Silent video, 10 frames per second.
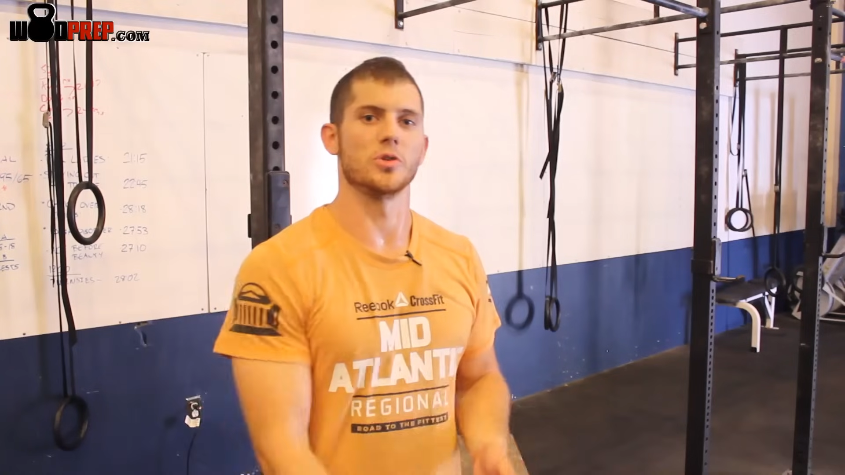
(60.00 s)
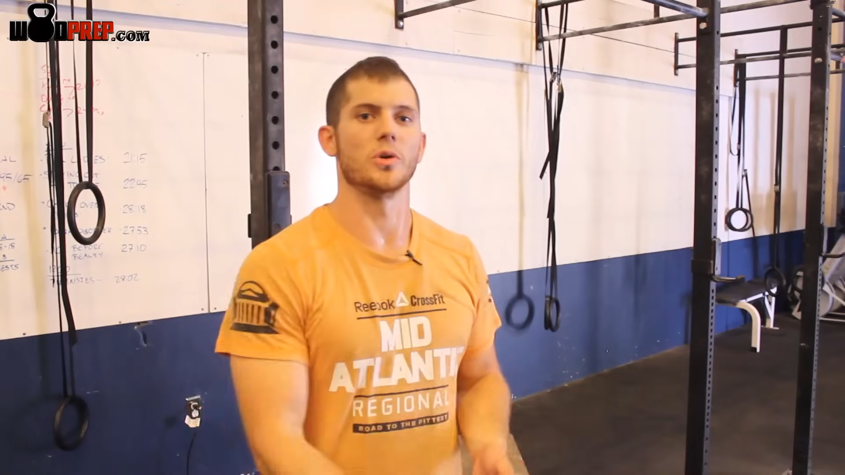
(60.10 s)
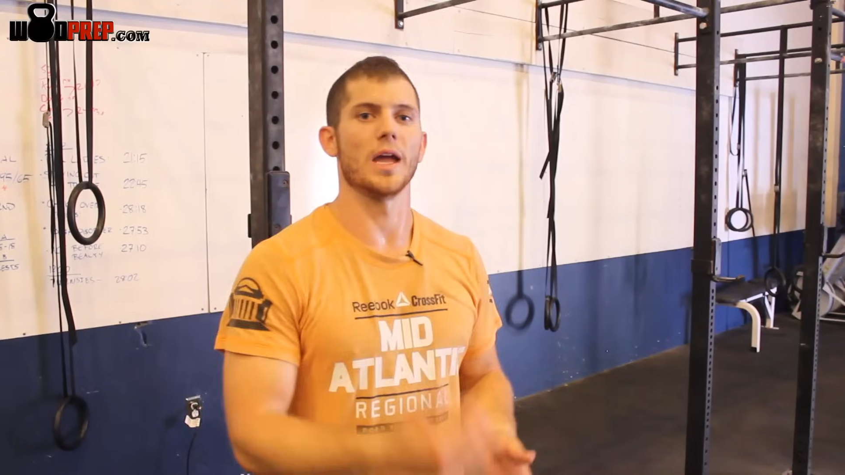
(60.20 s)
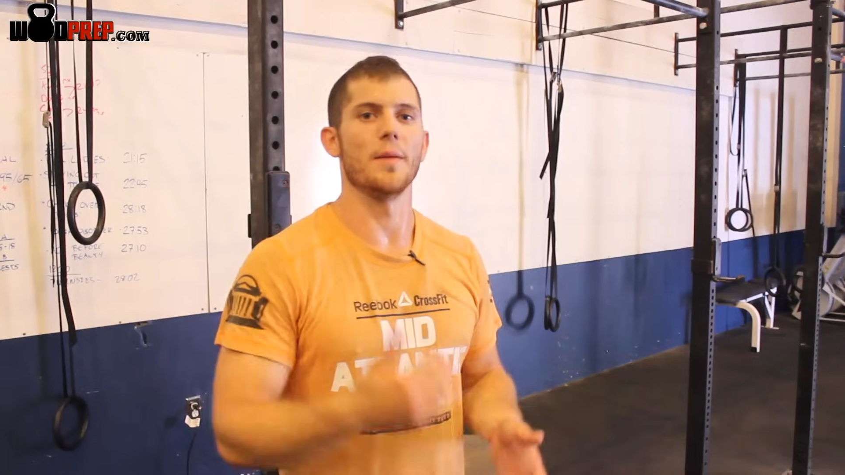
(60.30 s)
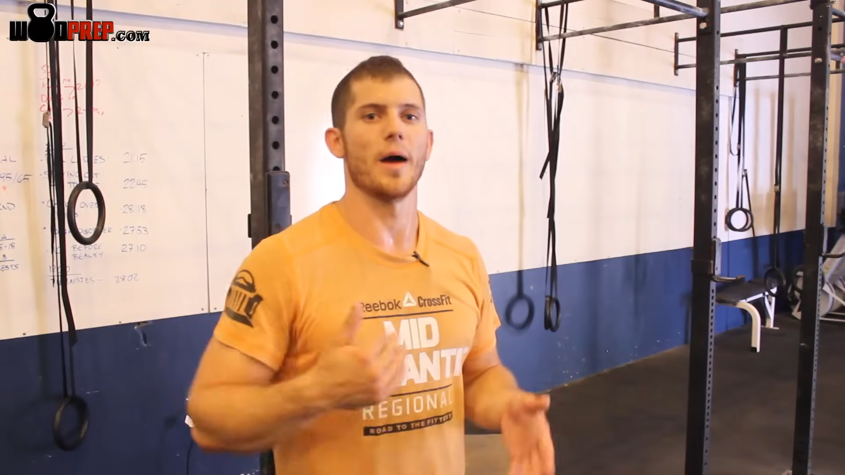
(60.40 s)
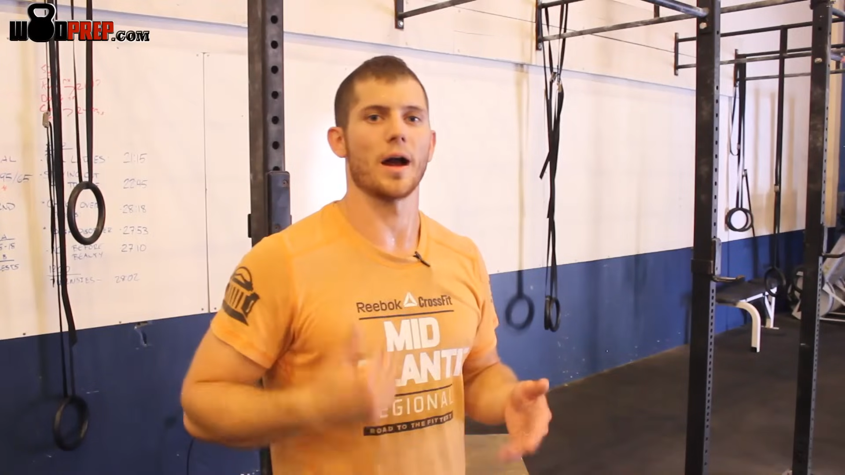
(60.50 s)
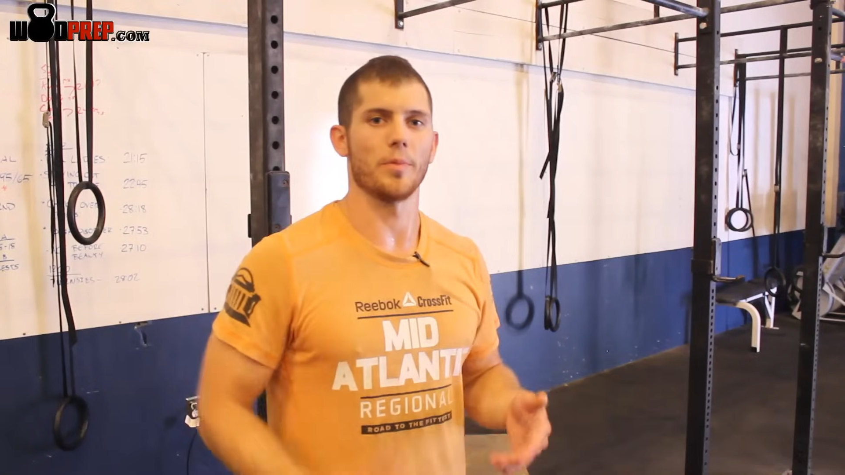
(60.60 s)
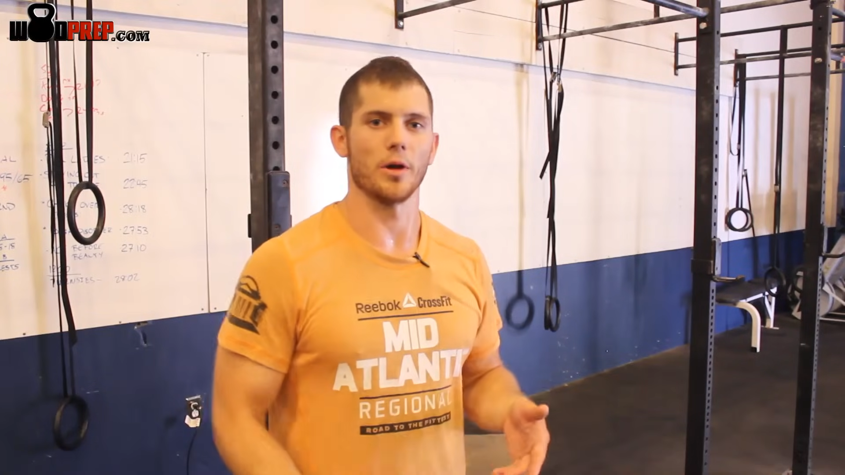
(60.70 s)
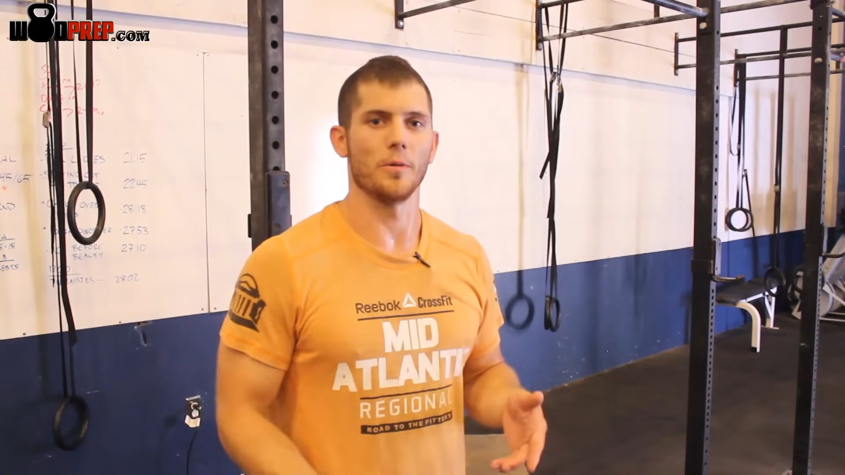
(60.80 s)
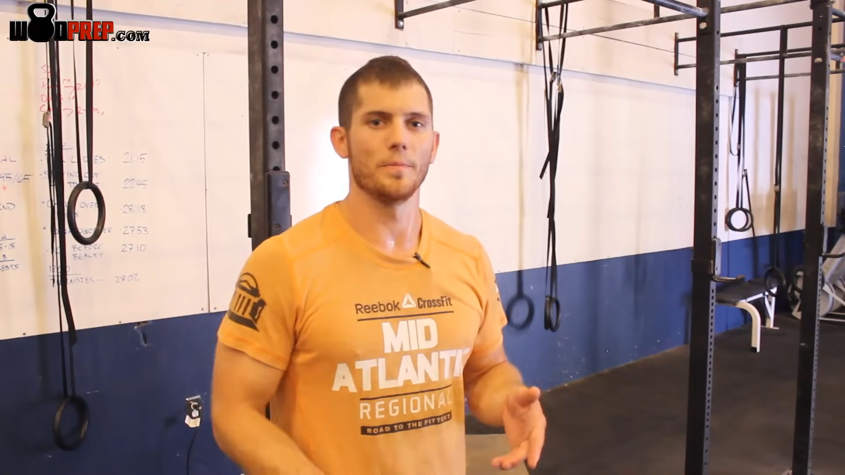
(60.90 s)
doing a back
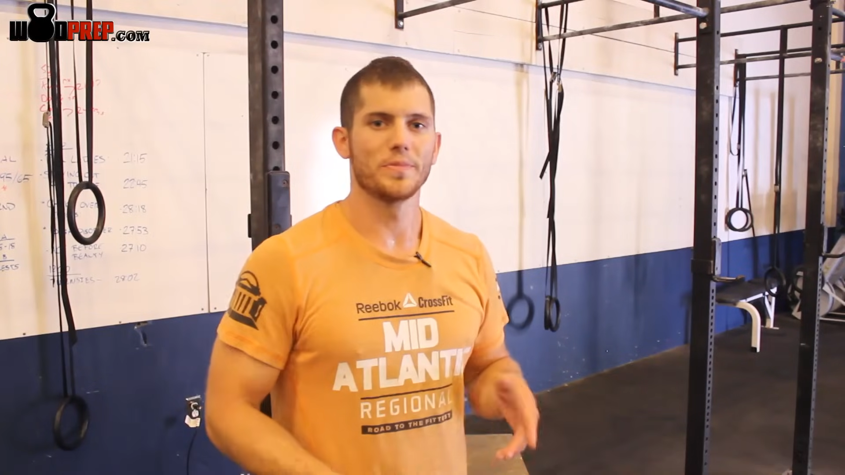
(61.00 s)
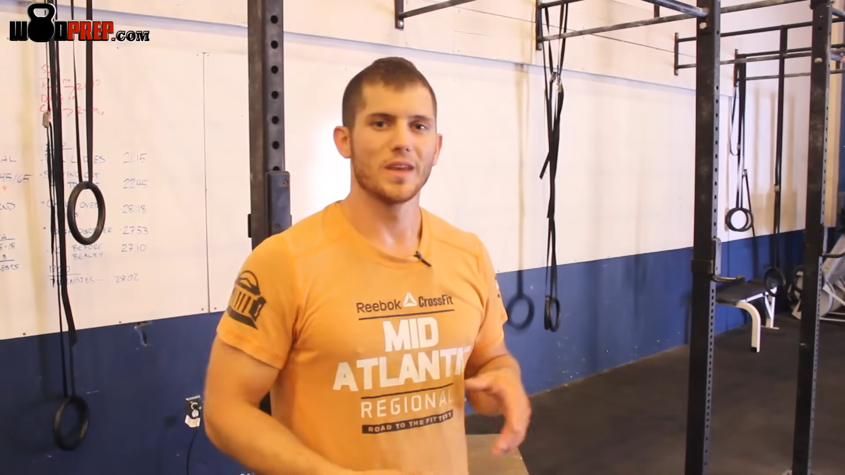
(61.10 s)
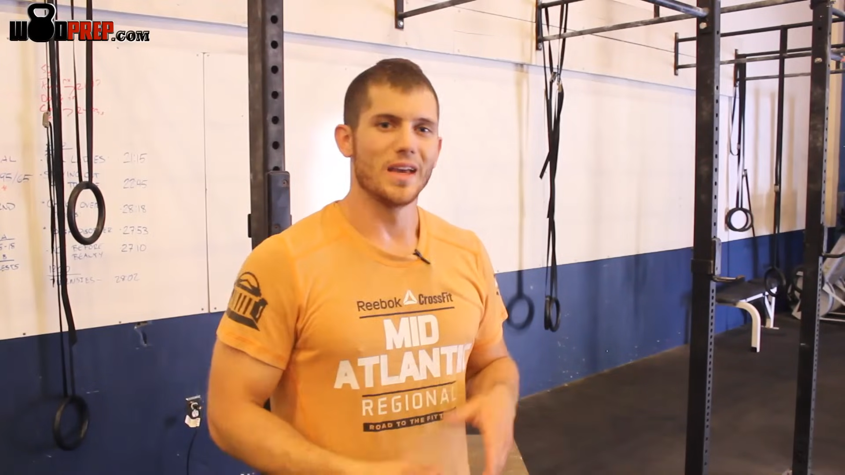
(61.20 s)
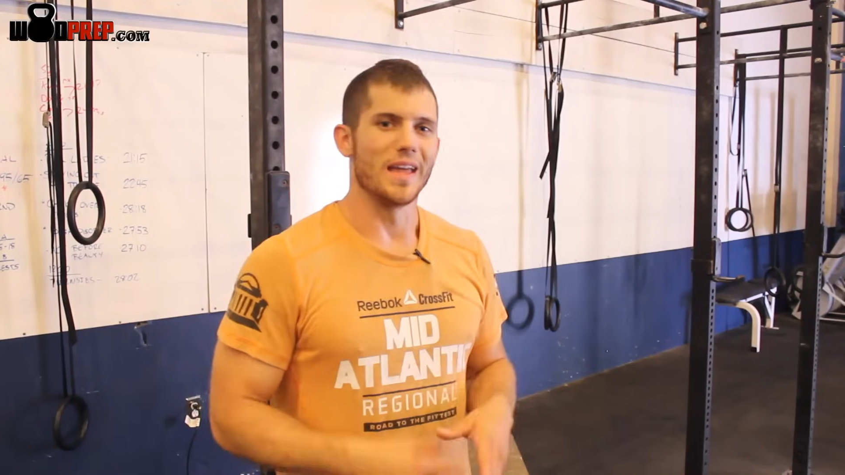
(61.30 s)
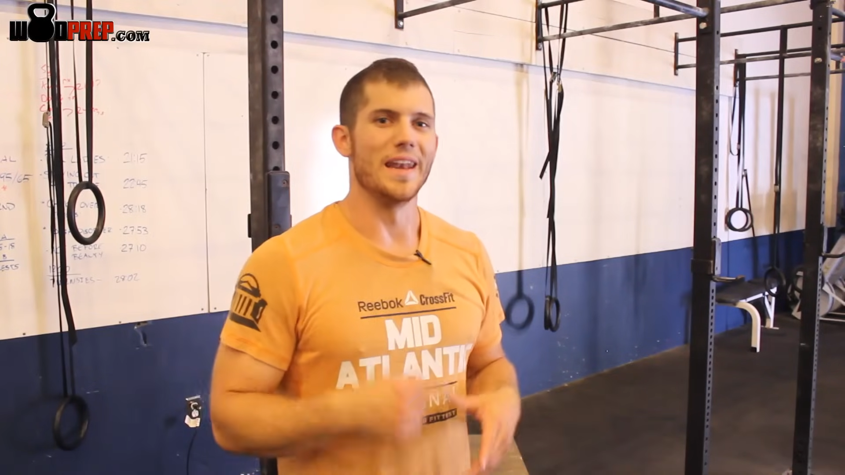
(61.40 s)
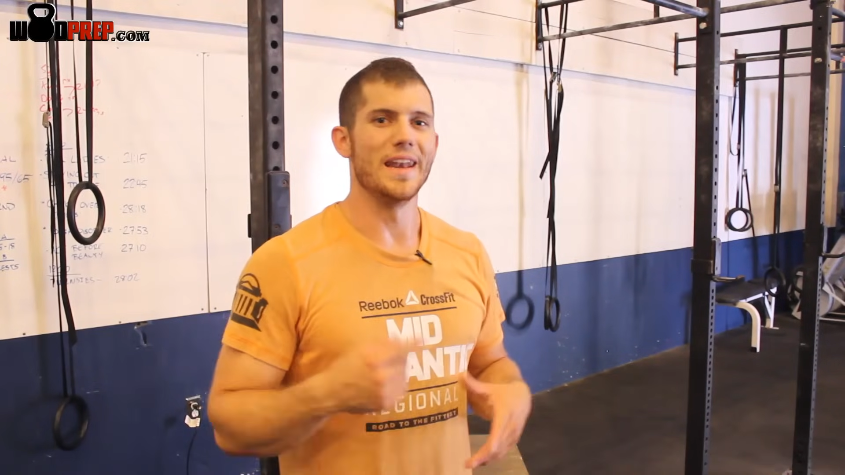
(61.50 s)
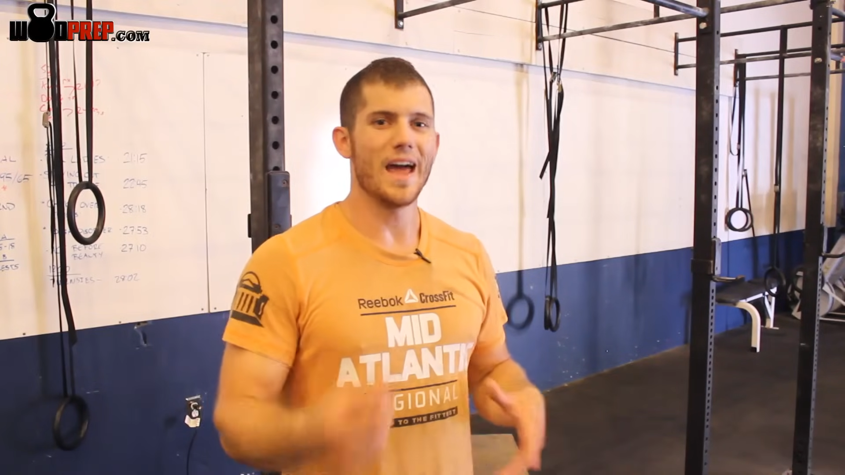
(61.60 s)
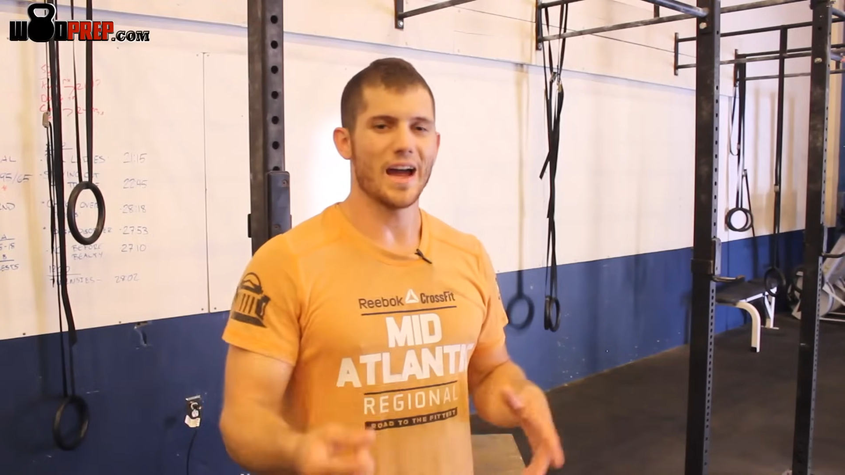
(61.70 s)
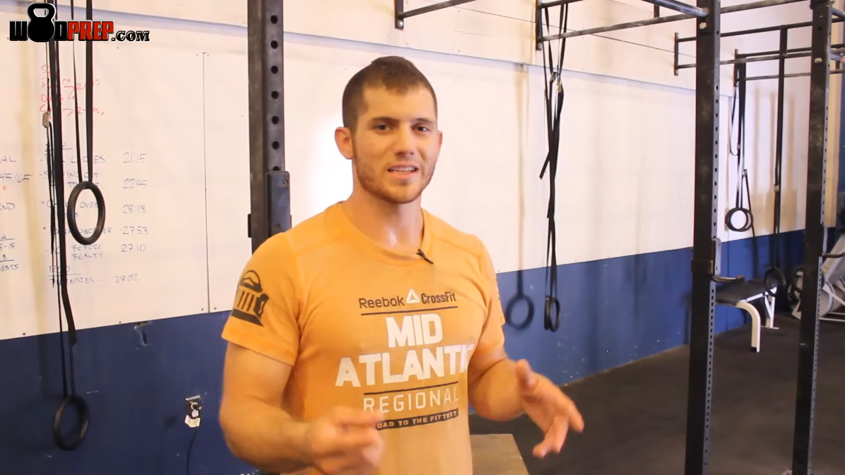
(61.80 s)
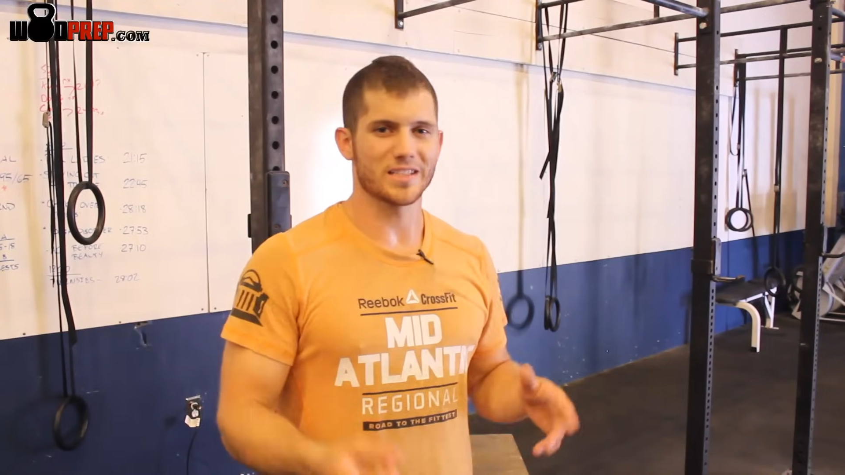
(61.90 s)
pedal.
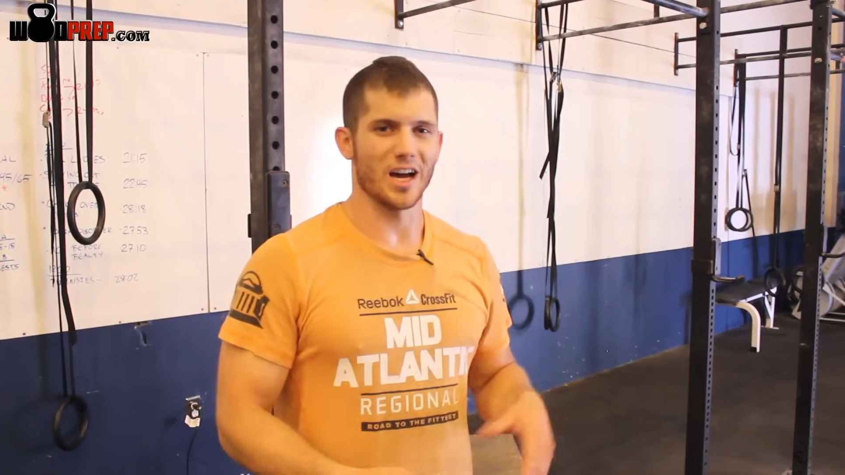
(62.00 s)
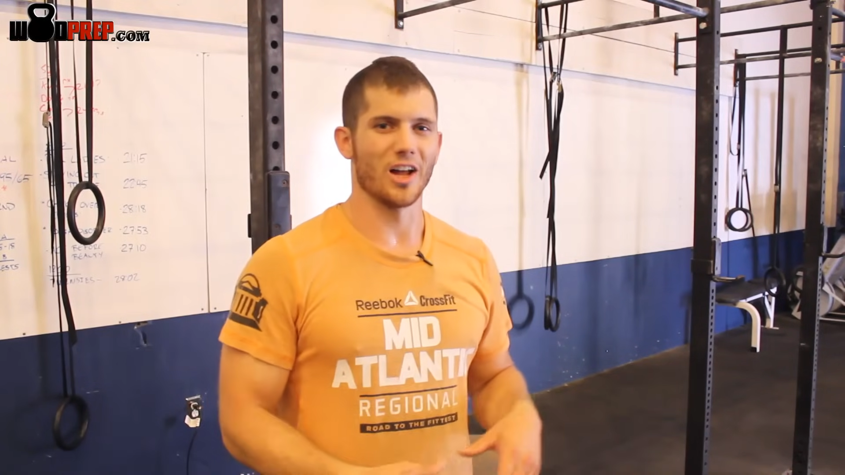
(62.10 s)
Next,